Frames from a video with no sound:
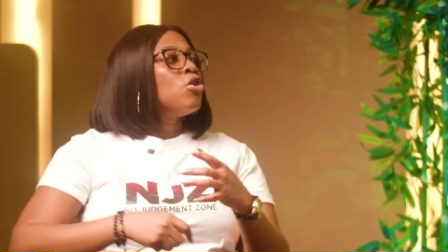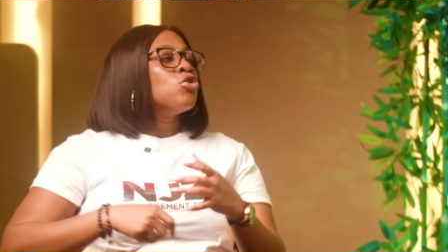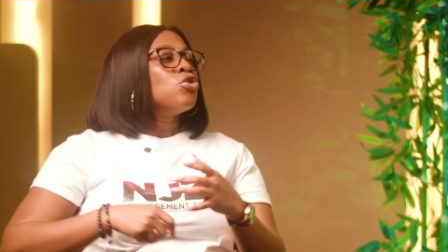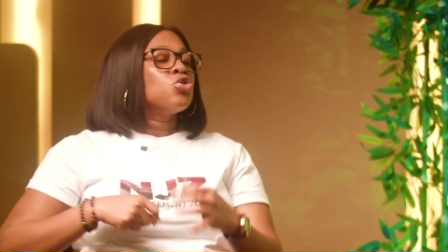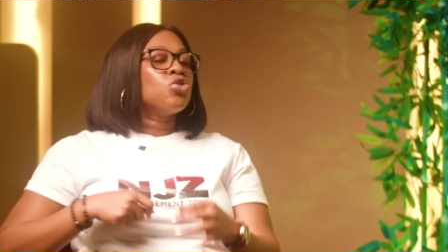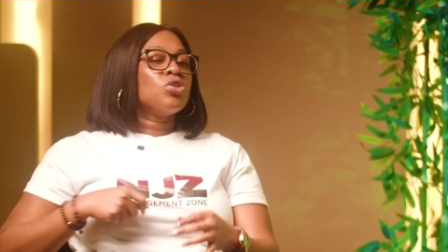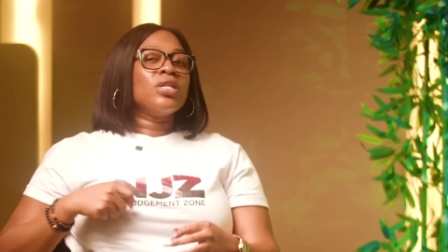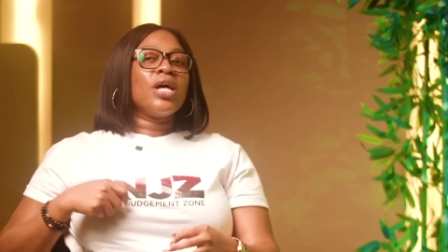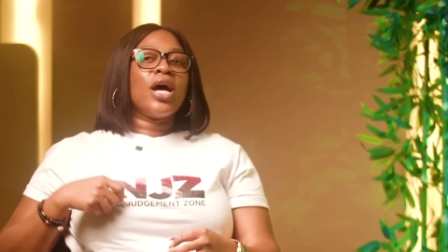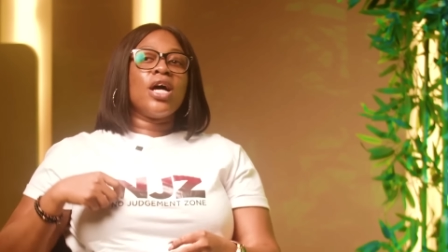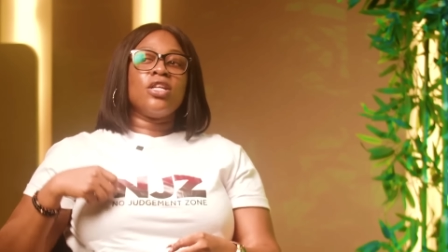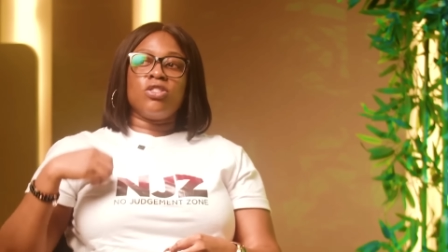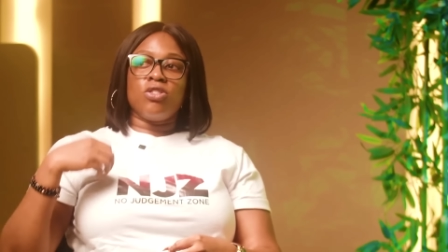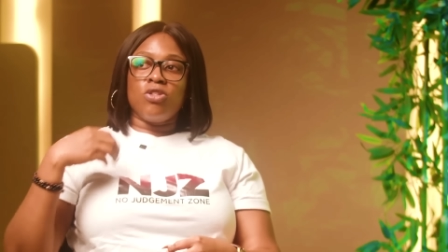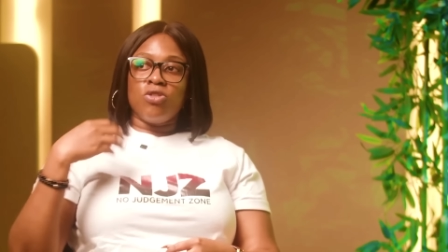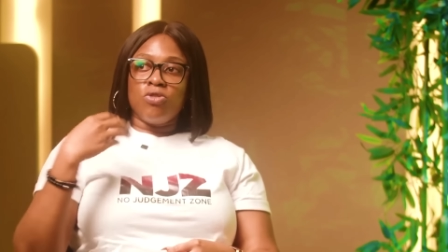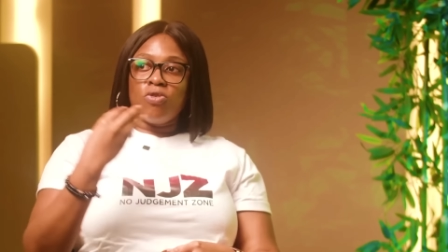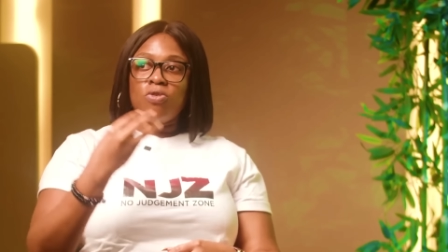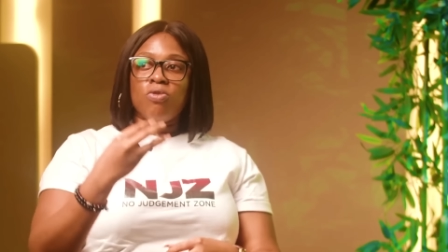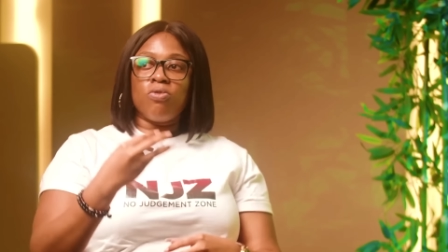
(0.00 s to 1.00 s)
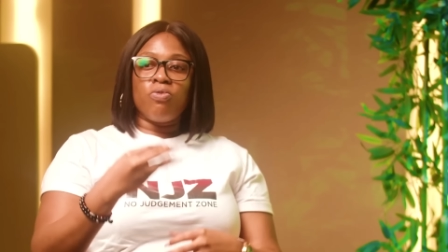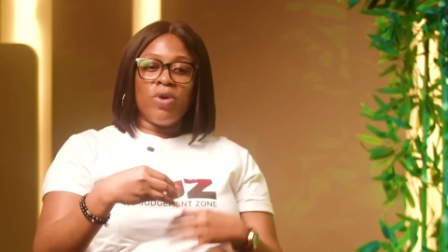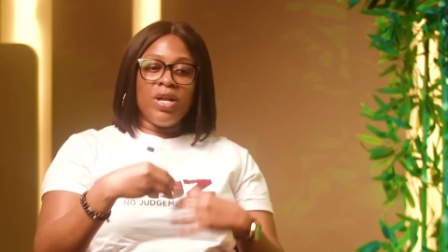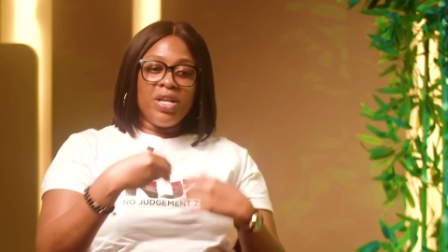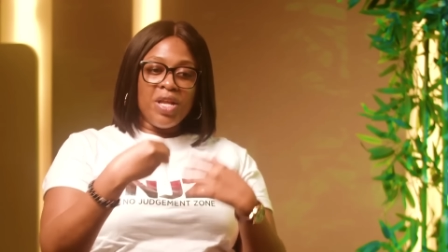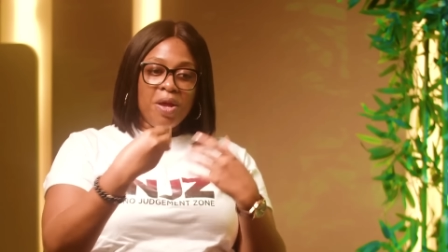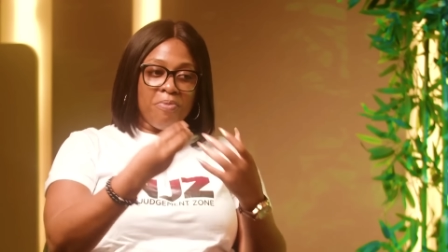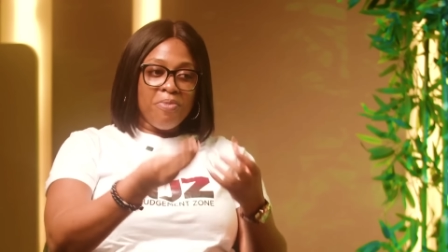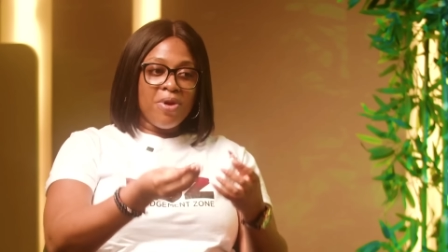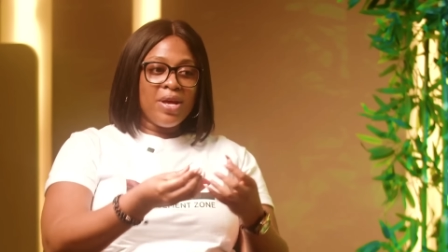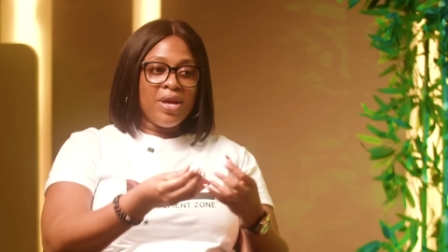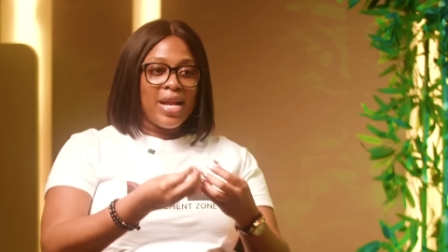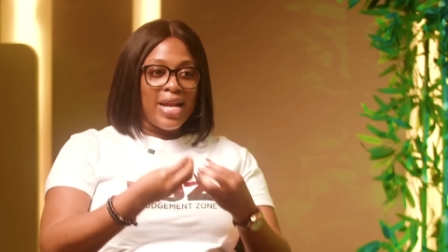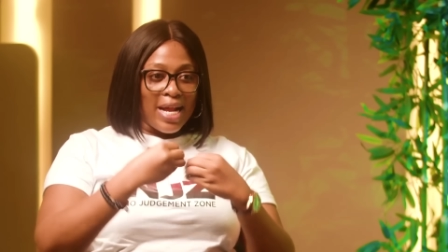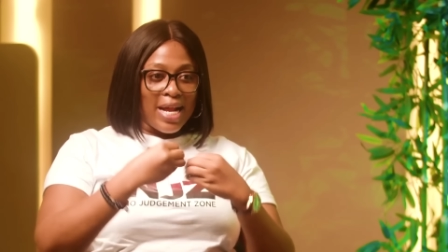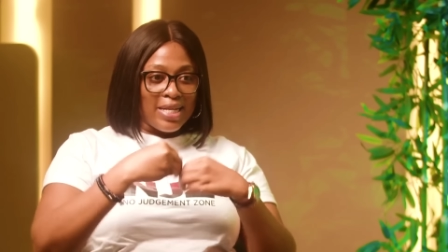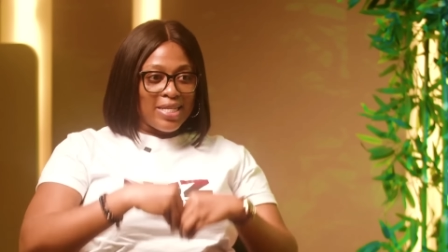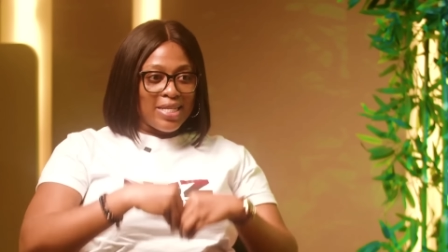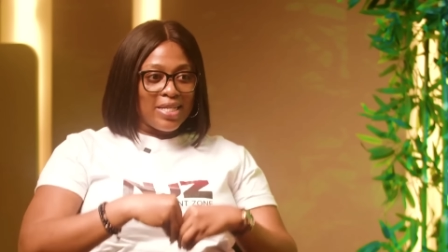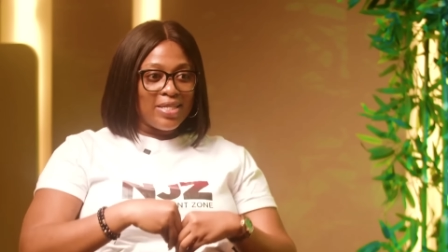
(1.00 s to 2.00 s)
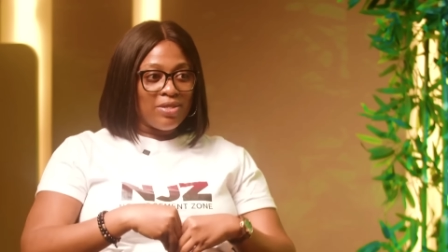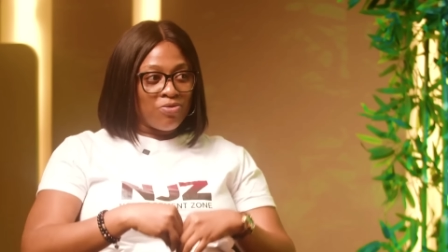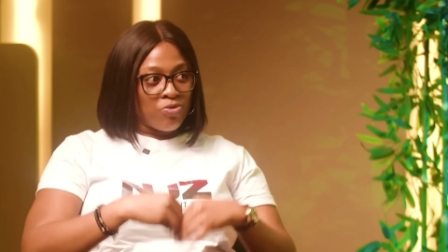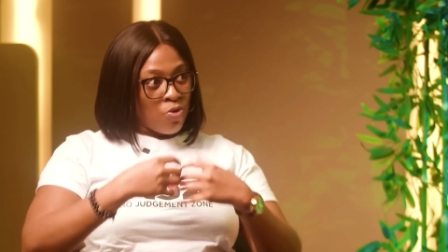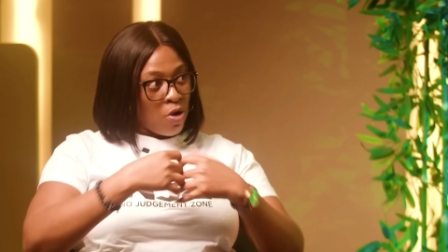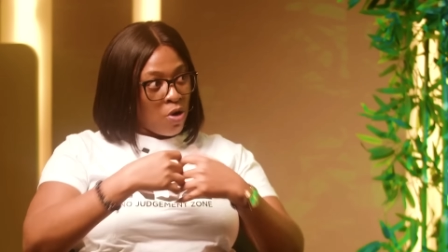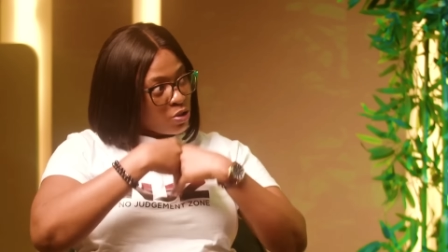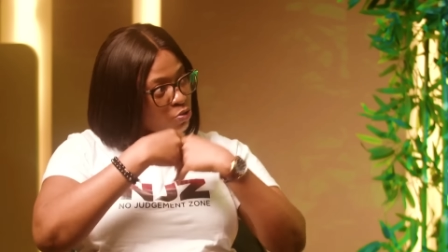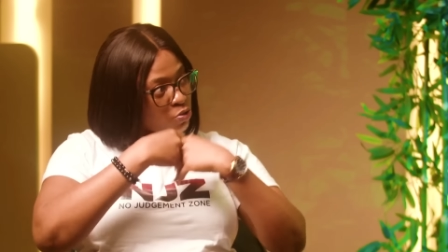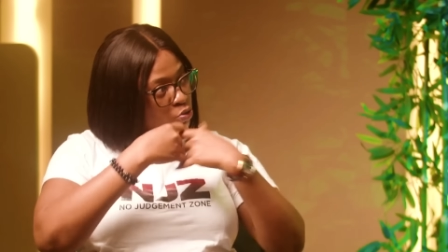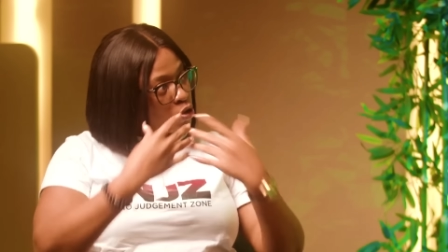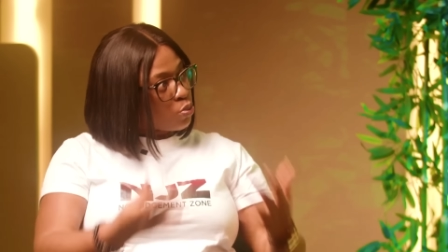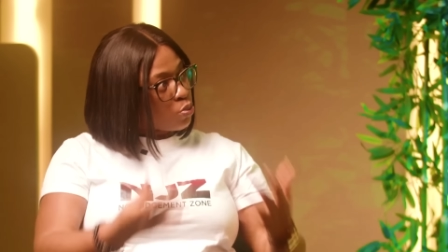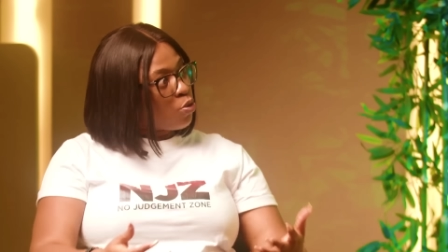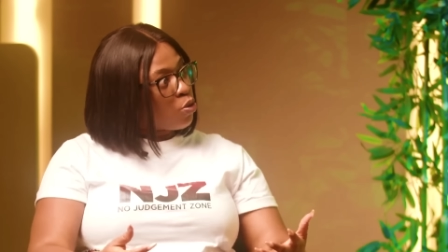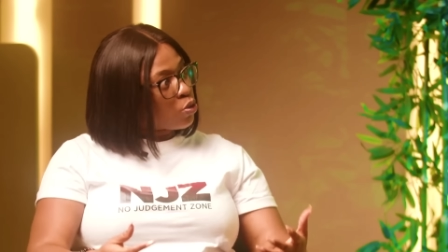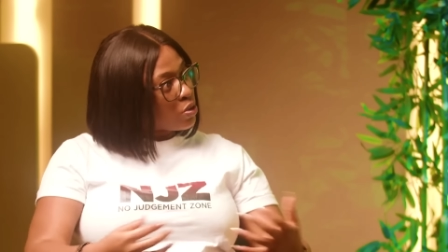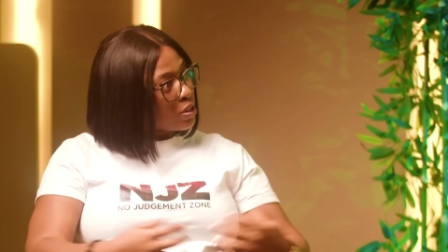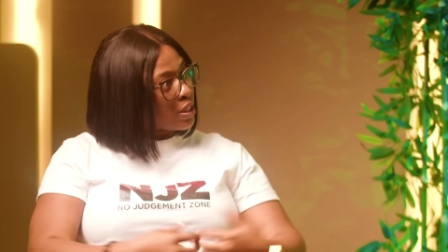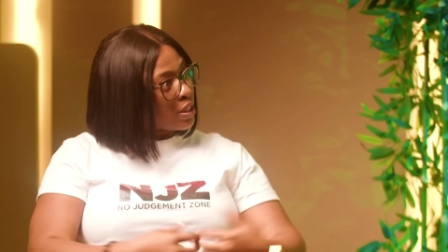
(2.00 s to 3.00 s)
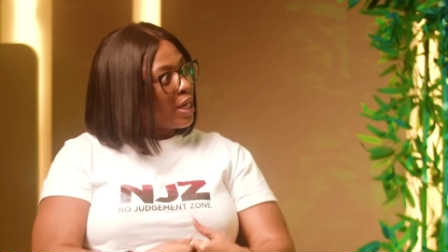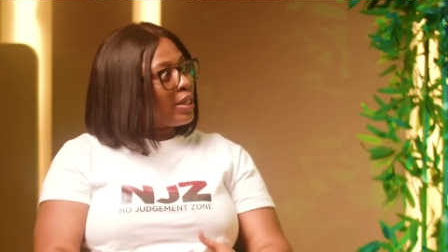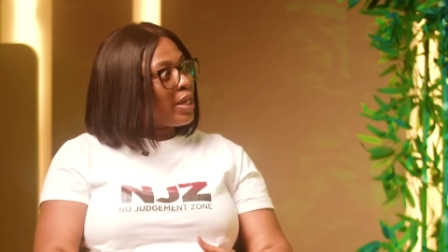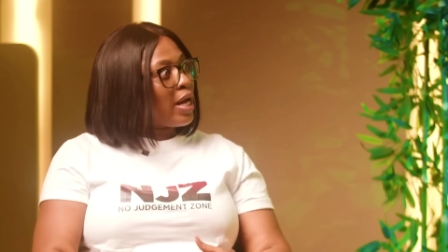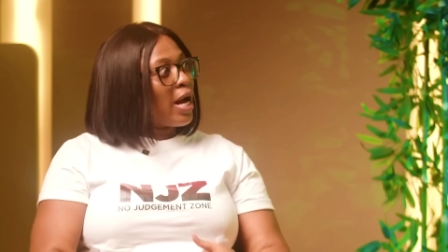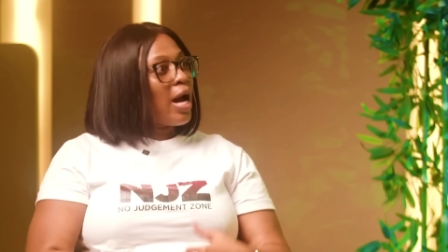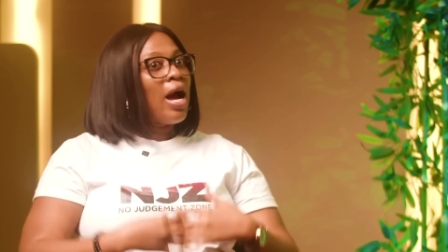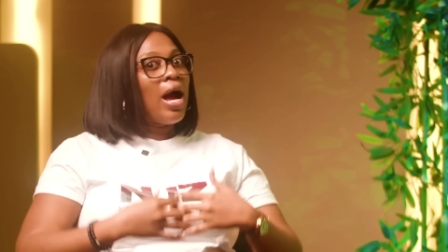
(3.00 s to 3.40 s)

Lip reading: So that, you know, when they bring and I taste, once we smoke together,